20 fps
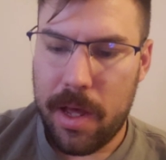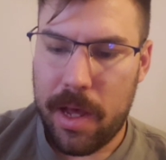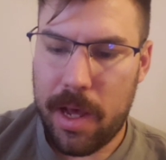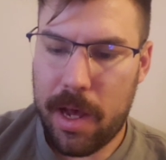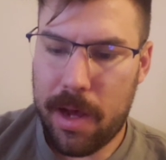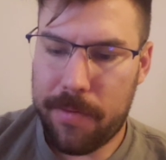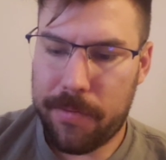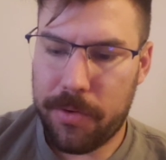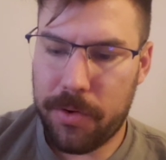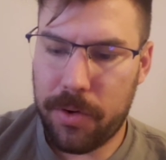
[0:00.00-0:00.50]

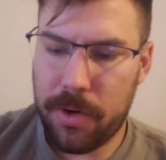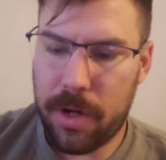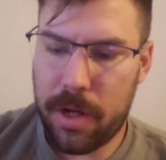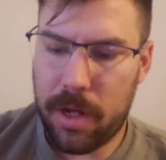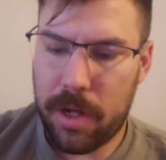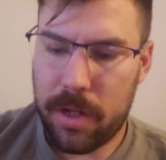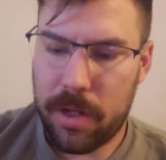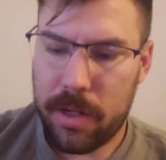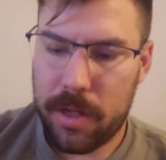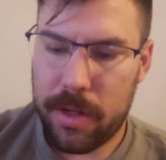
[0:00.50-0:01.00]
After
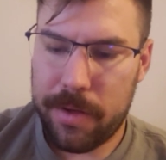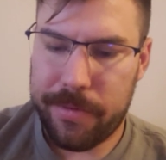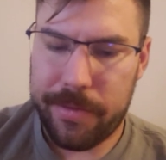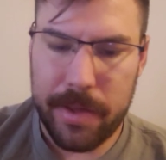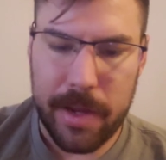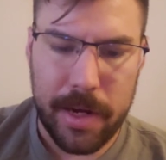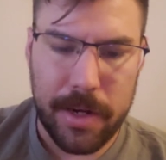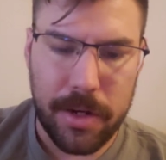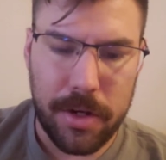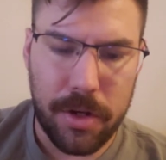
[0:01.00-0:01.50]
all, if
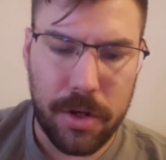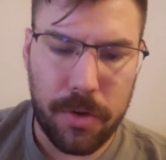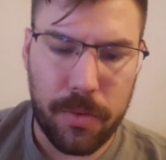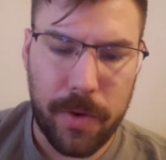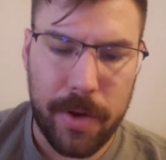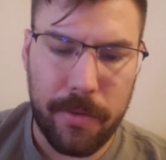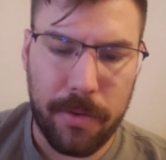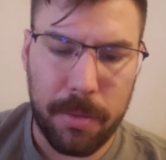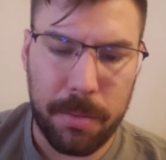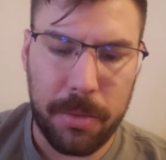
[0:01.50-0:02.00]
they knew
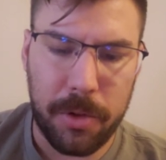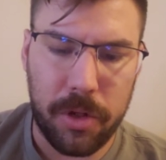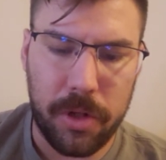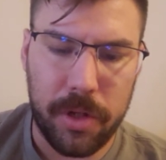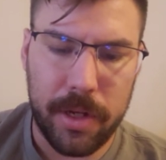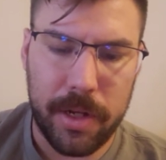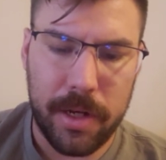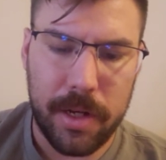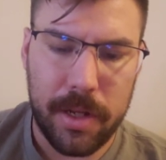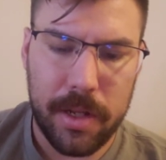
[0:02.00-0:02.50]
we were
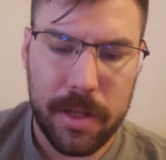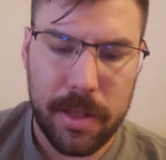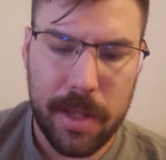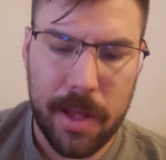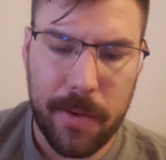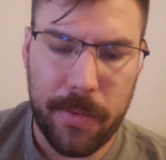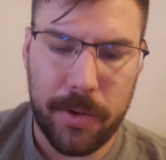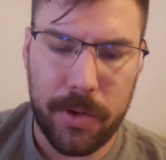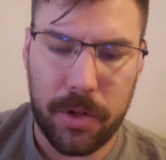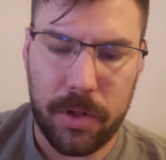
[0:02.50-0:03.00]
bullied,
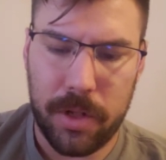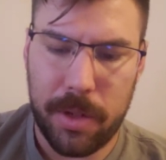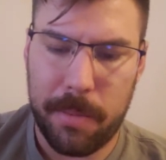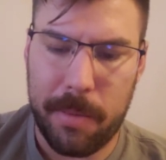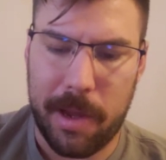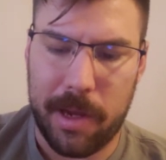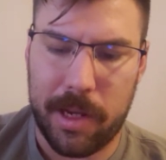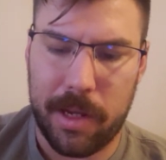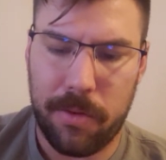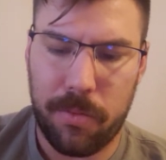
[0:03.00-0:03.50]
that would only
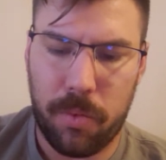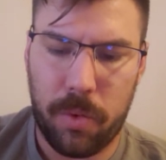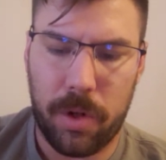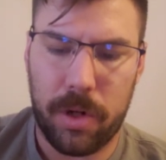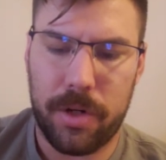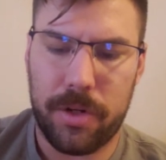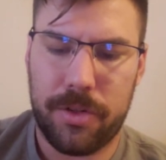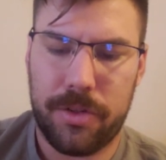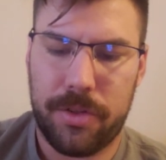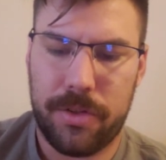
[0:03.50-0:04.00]
make it
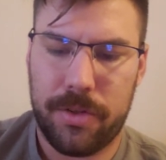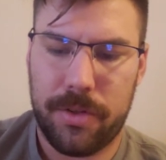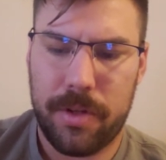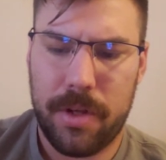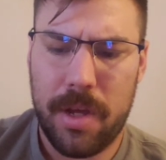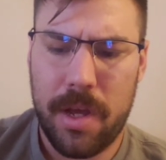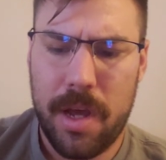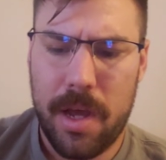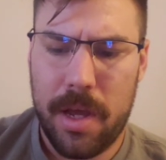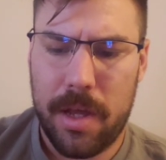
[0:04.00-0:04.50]
worse.
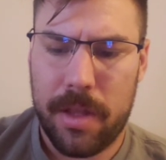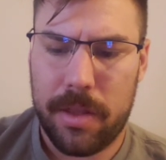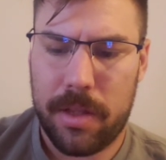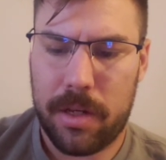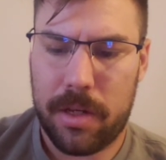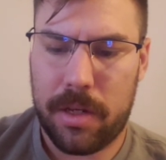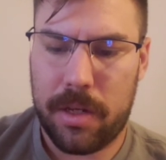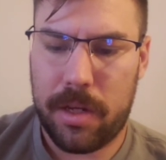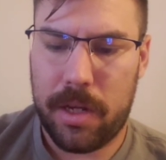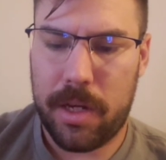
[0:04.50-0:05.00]
The
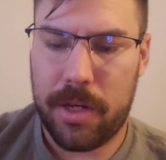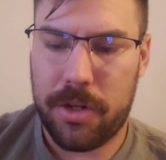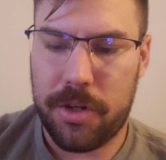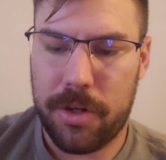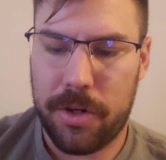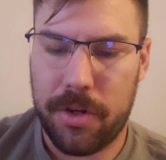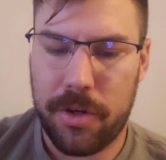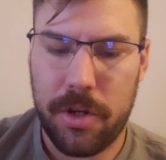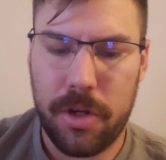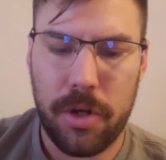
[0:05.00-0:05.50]

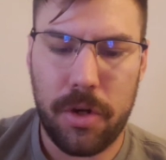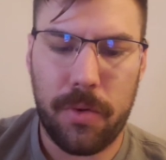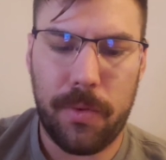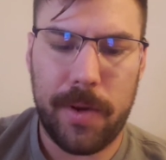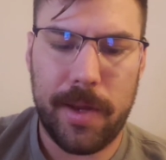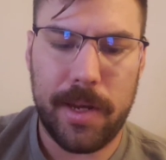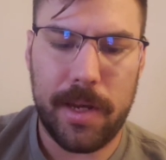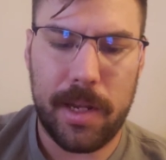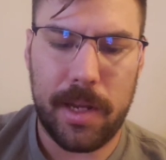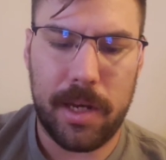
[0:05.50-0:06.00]
teacher knew
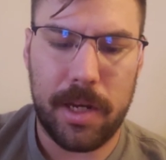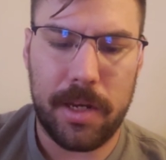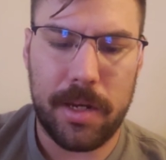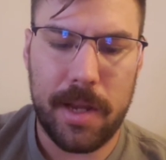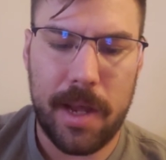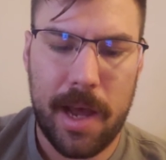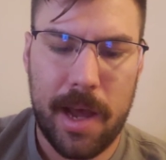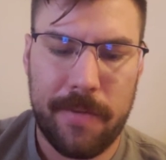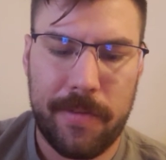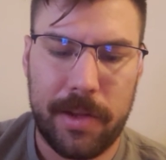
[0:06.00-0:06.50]
we needed
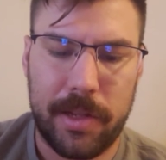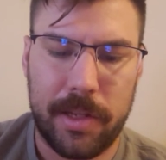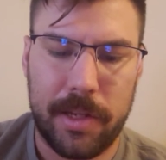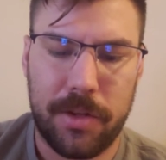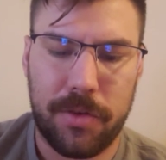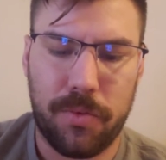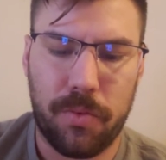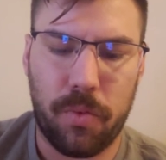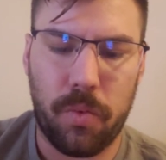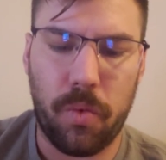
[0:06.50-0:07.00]
to have at
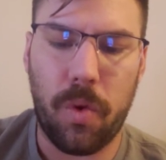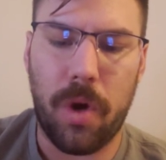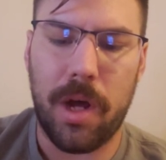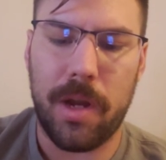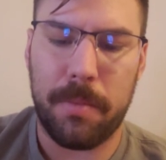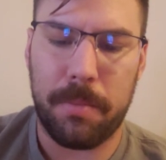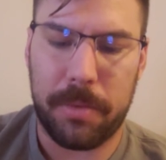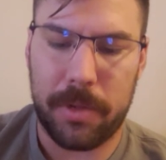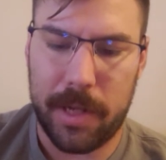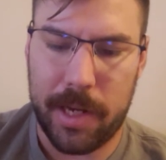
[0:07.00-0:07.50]
least
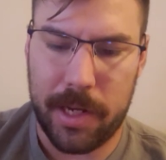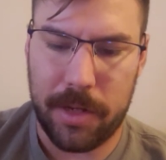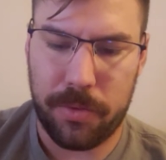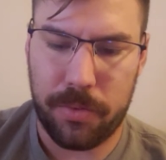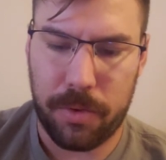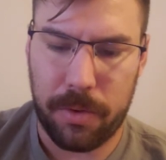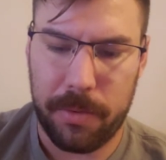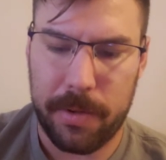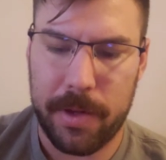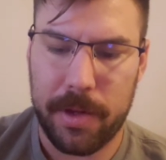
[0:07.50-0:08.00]
one place
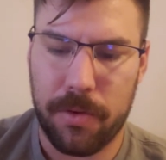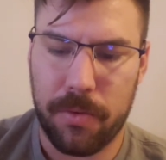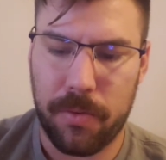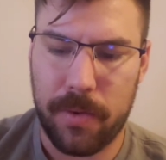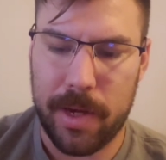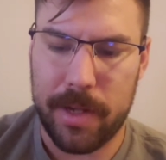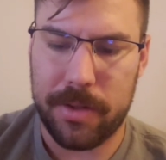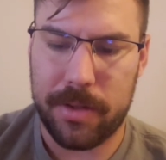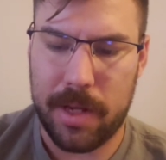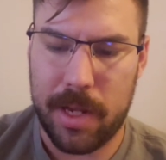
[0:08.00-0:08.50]
where we could
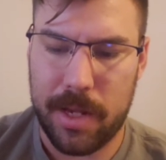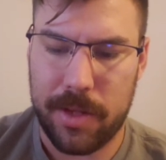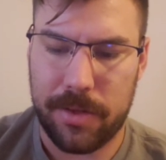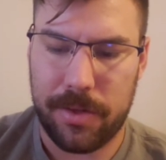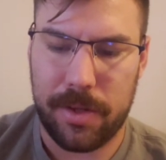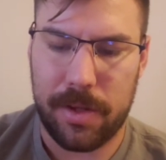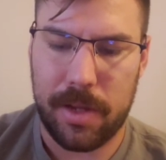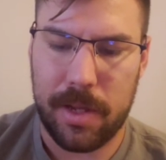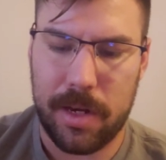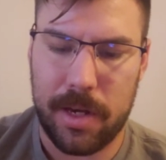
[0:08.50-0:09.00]
rest
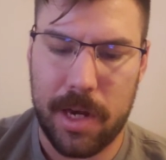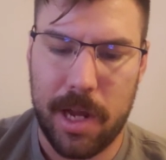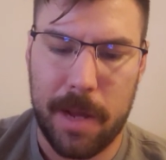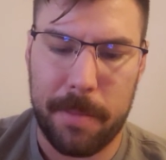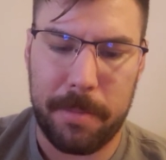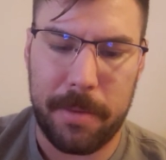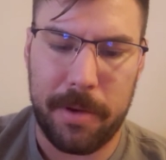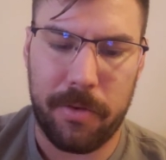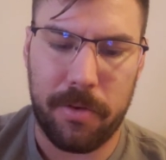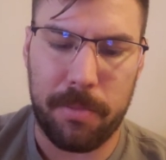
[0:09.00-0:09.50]
easy and
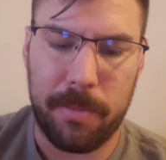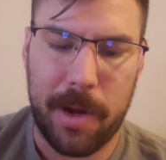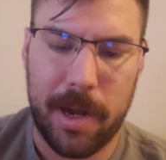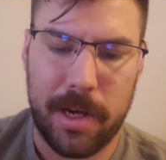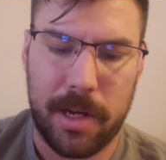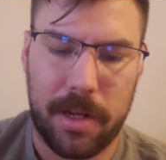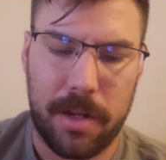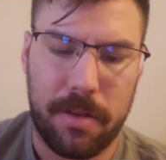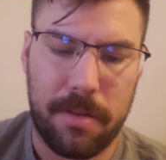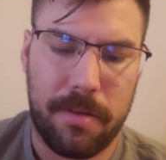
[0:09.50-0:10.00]
not be
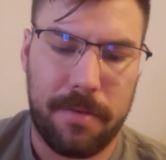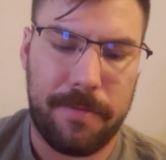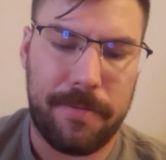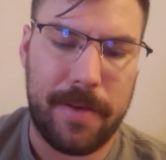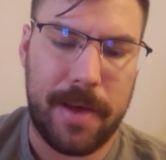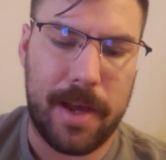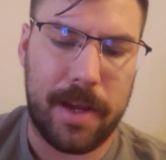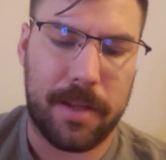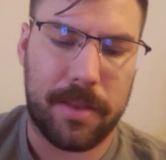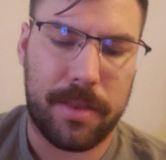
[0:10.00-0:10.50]
reminded of the
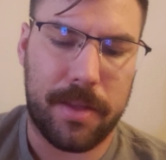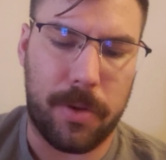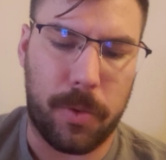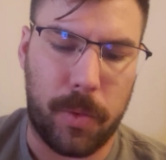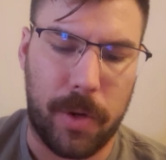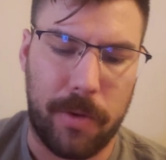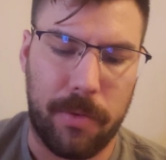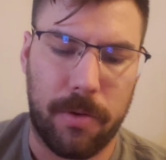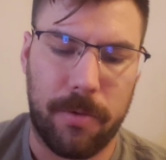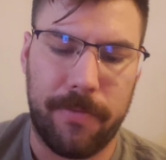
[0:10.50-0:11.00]
fact that
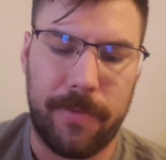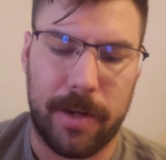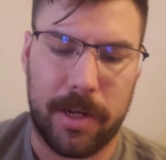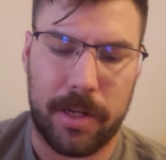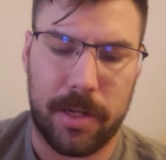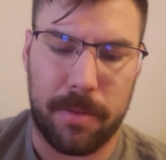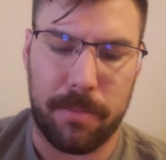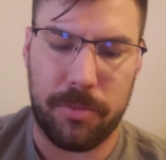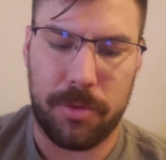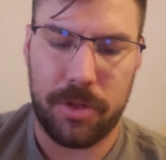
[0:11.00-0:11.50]
we were
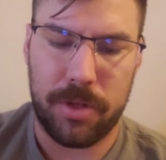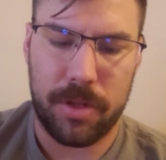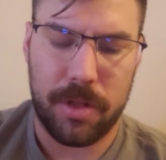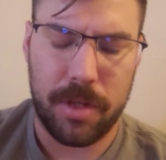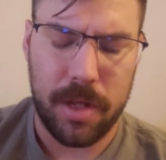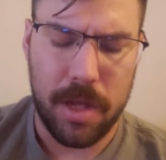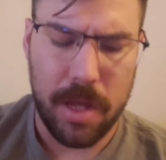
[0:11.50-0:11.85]
victims.